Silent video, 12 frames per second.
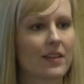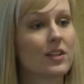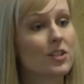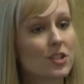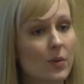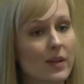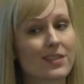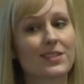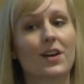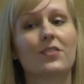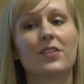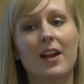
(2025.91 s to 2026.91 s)
that is showing
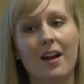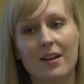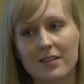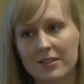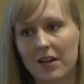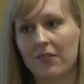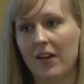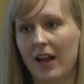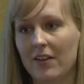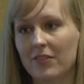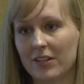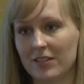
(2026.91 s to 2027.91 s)
self-care and
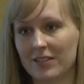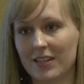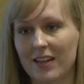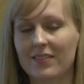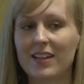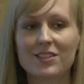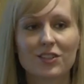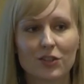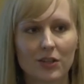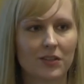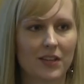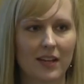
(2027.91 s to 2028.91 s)
self-advocacy, and that's a
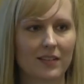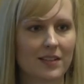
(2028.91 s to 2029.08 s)
good thing.